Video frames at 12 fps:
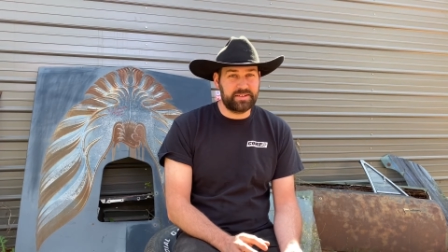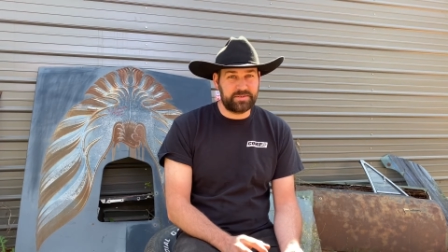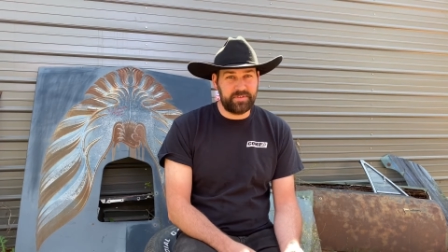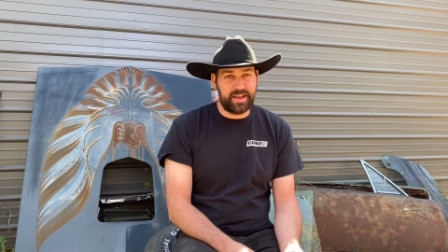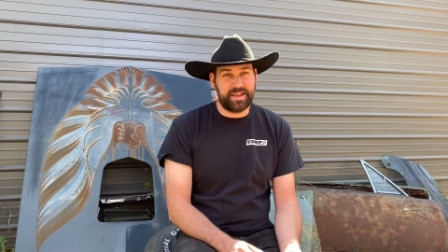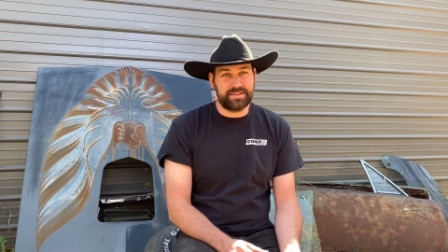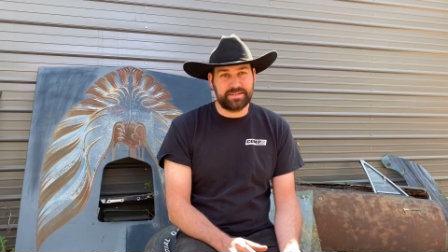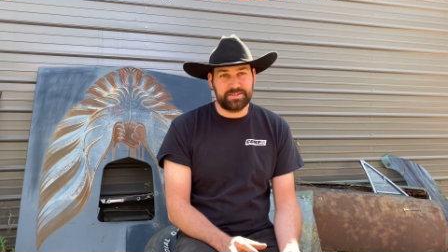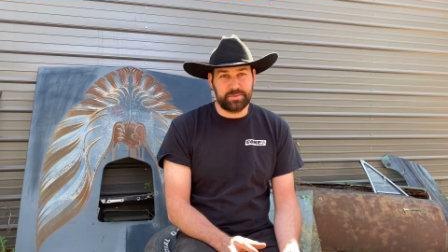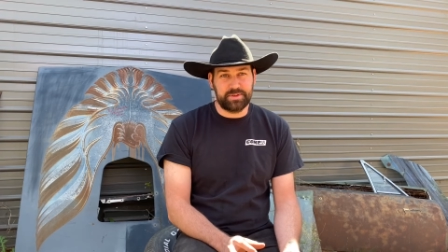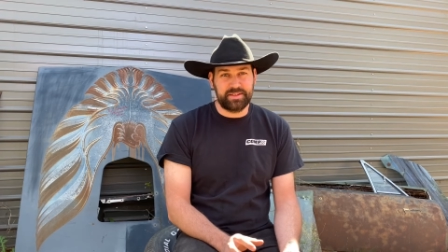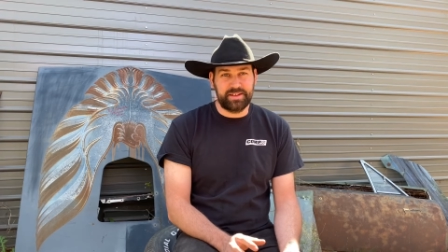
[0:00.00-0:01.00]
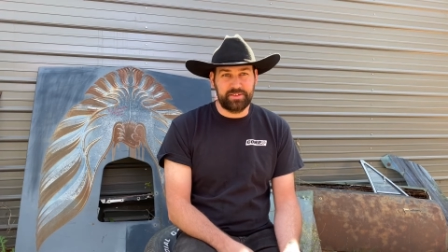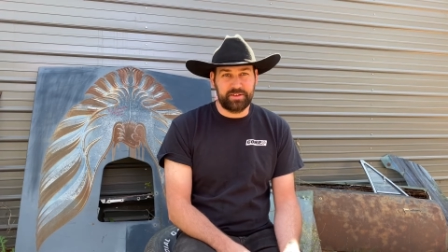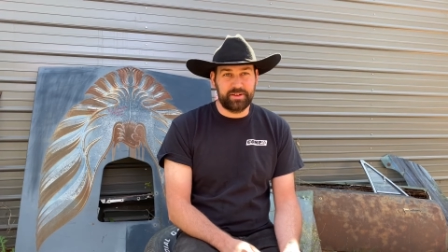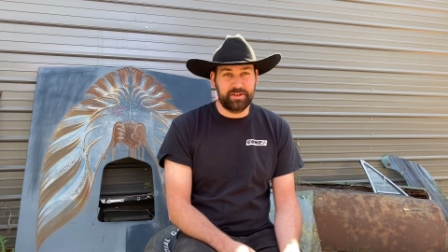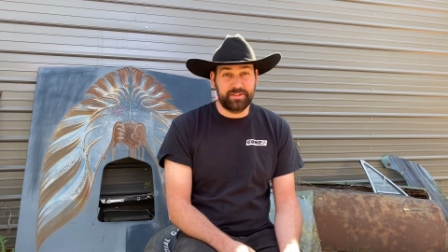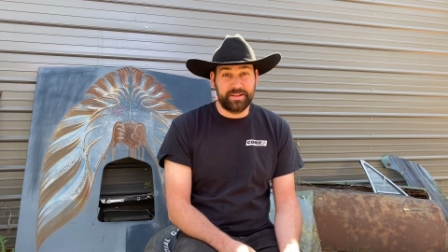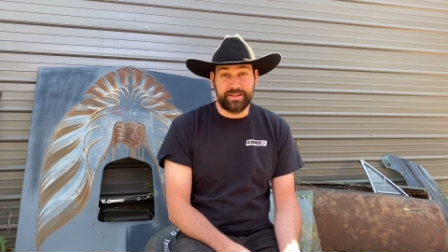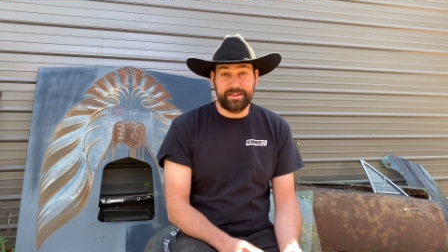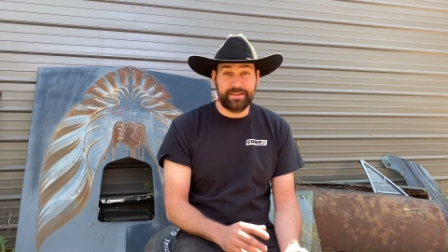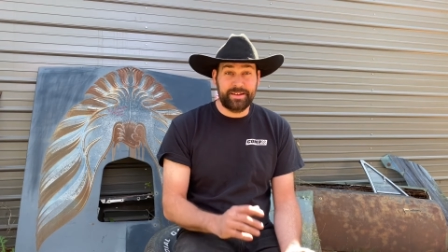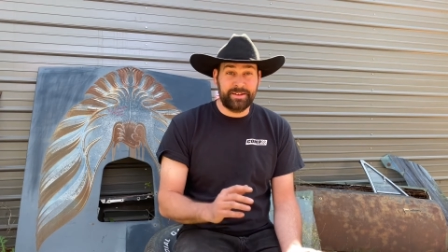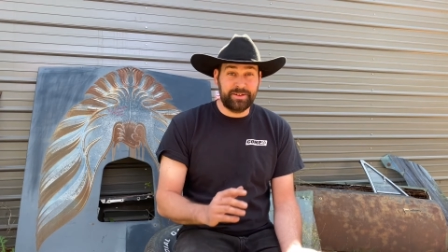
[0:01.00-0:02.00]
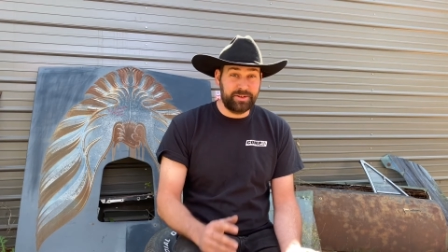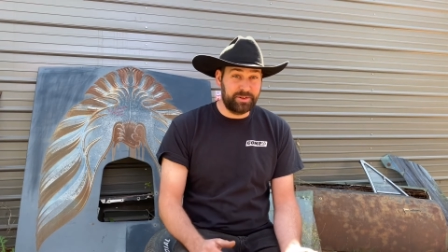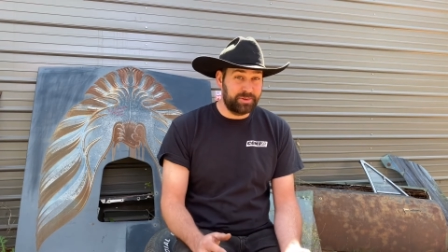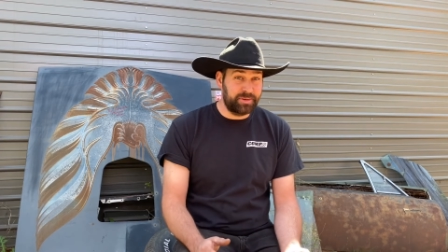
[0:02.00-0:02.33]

fast as what the other car did. It didn't do